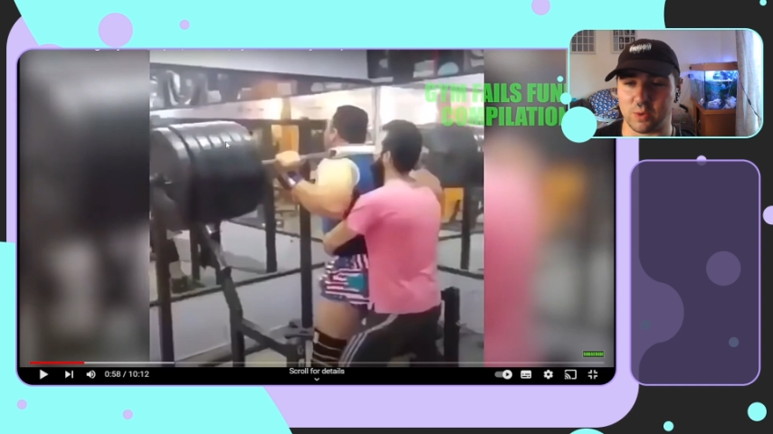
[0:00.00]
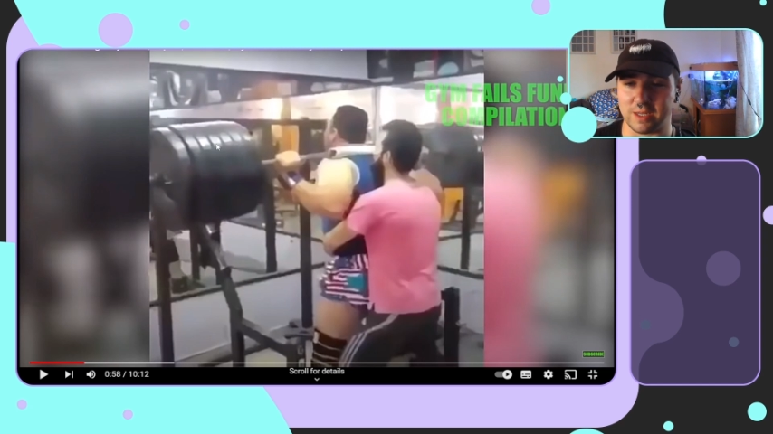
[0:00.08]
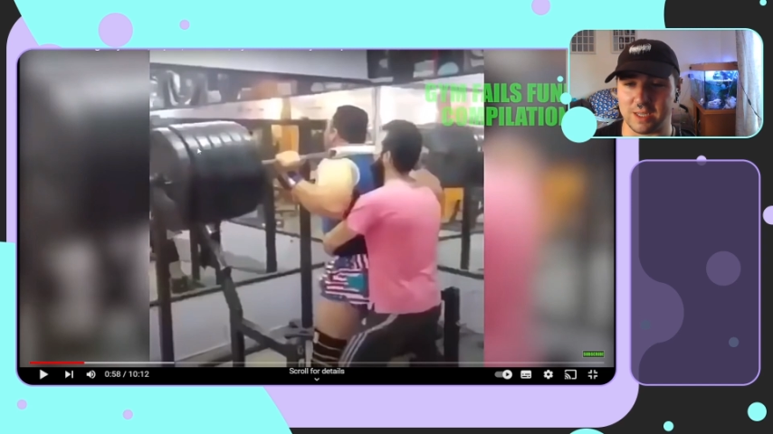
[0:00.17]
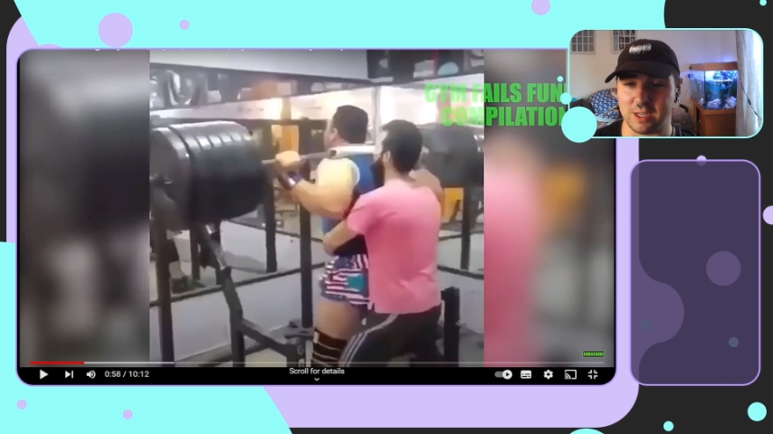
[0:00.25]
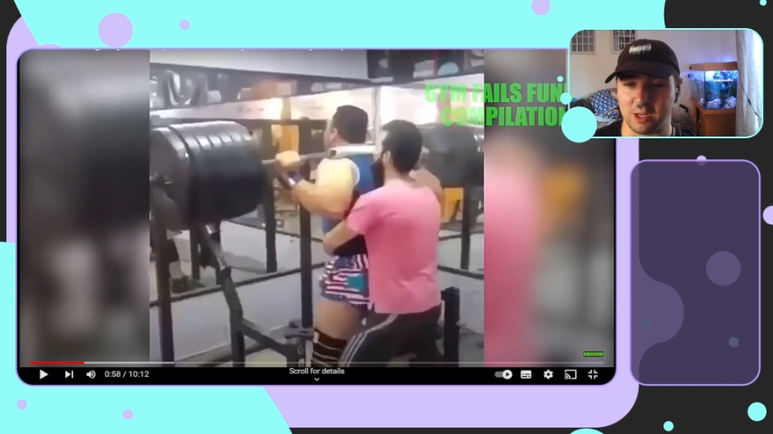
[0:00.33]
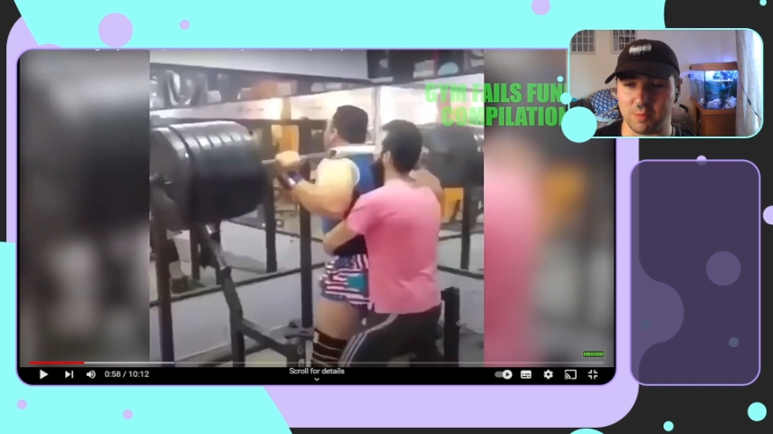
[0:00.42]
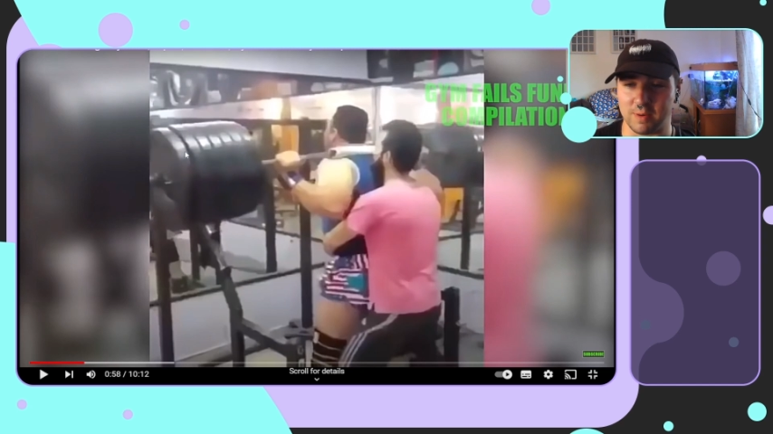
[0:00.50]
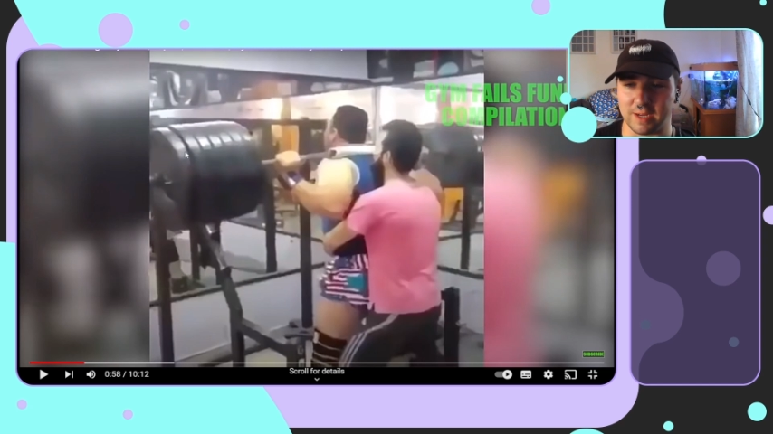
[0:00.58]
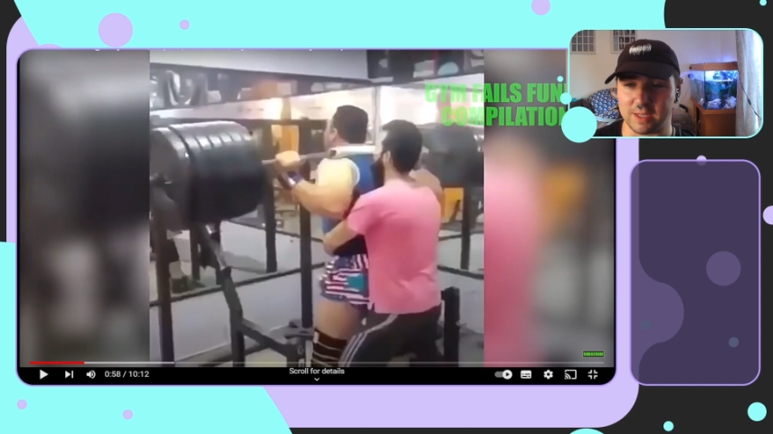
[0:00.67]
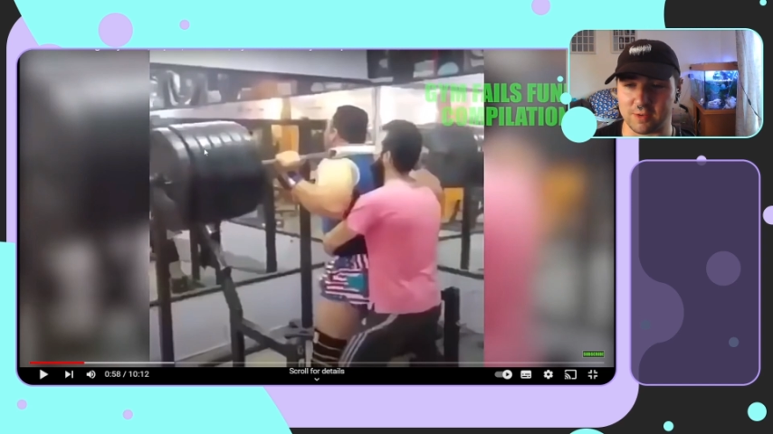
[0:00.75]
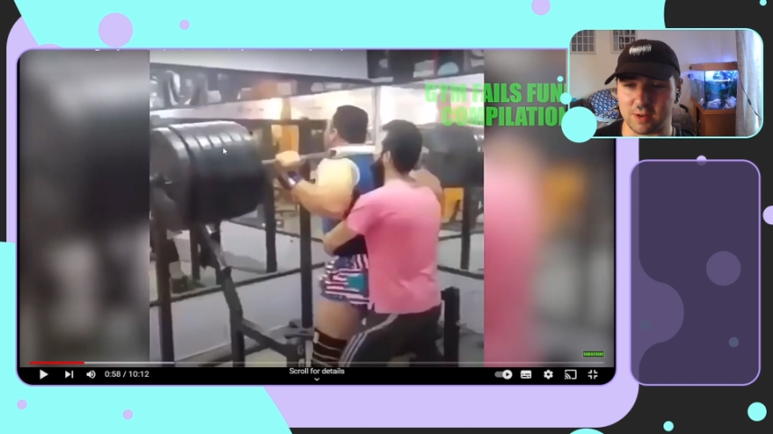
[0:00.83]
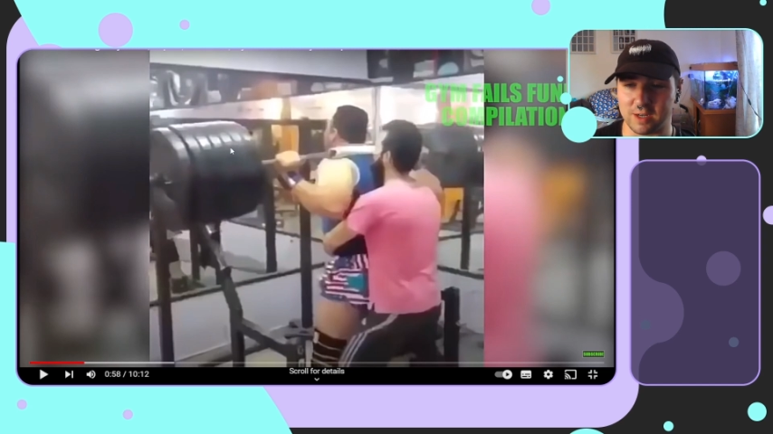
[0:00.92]
20 kilo
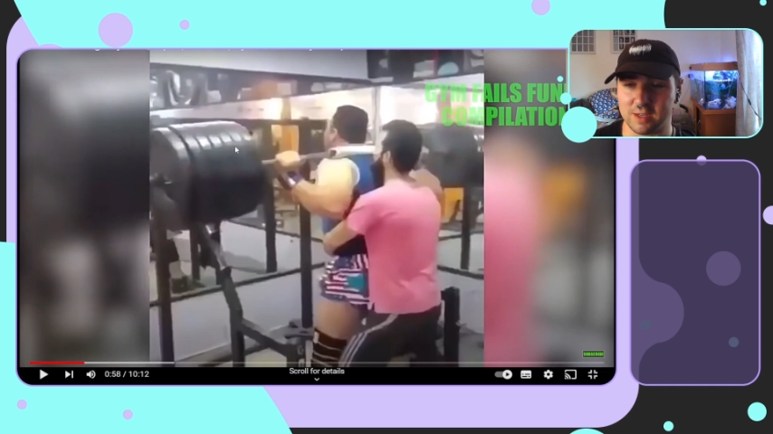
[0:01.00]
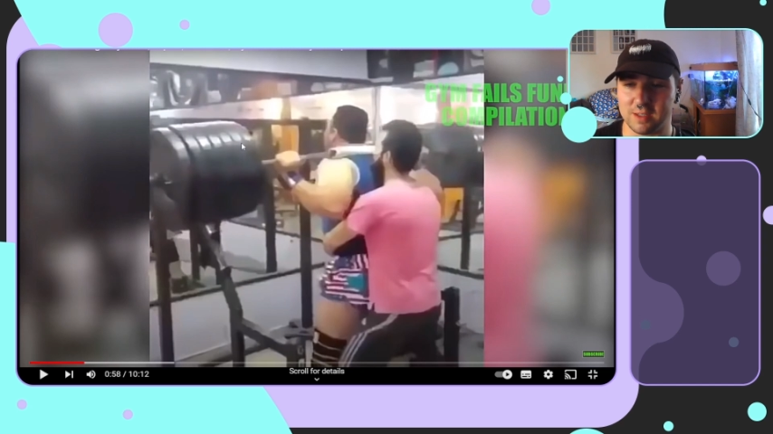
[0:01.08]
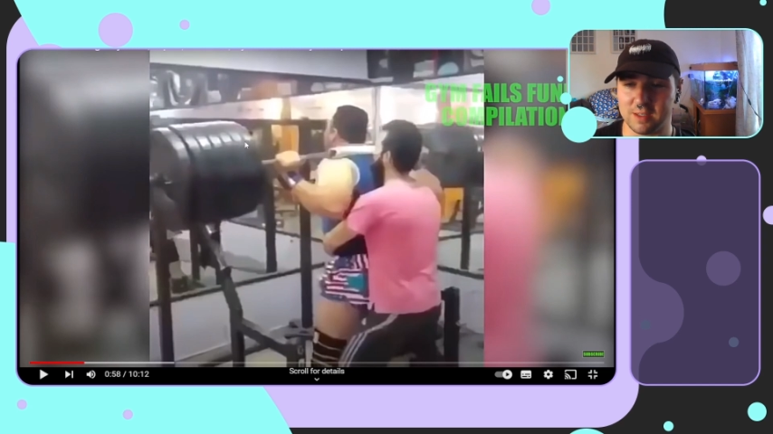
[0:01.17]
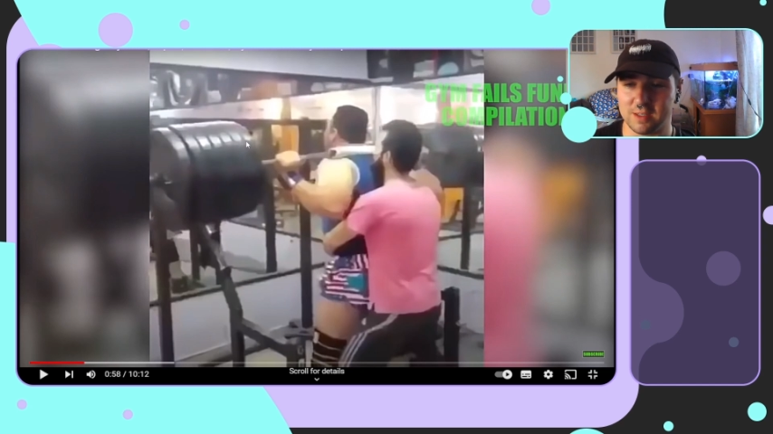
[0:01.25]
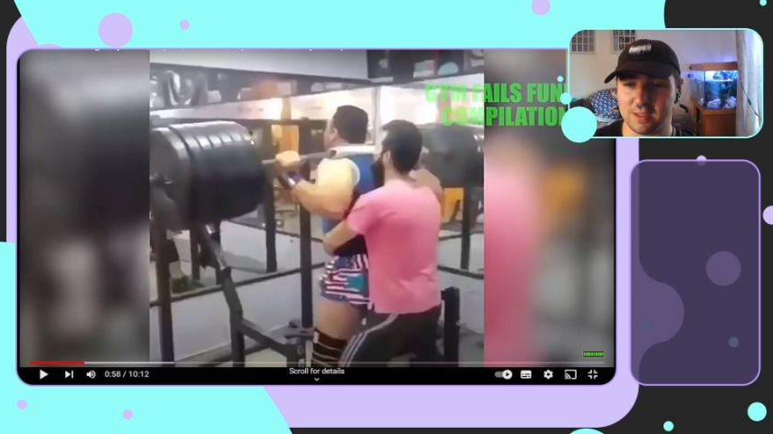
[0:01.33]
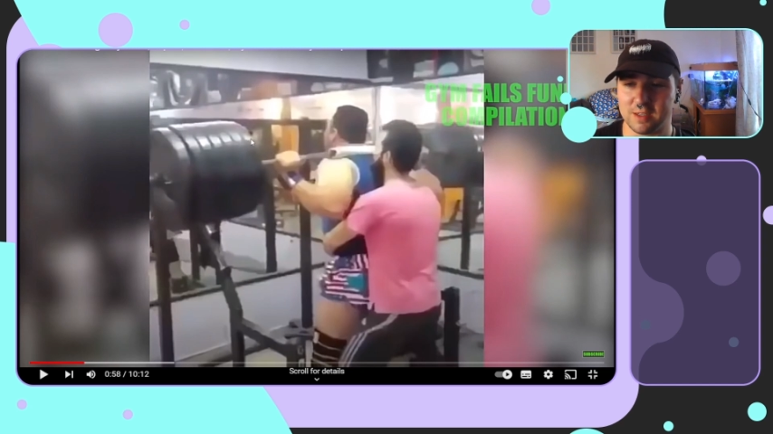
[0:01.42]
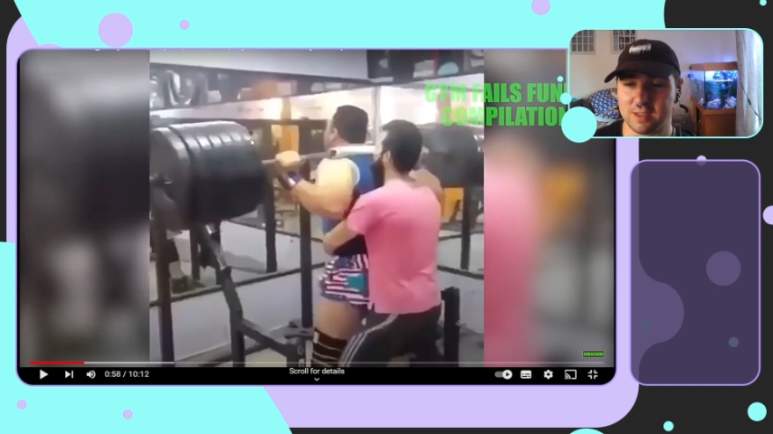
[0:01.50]
plates, right?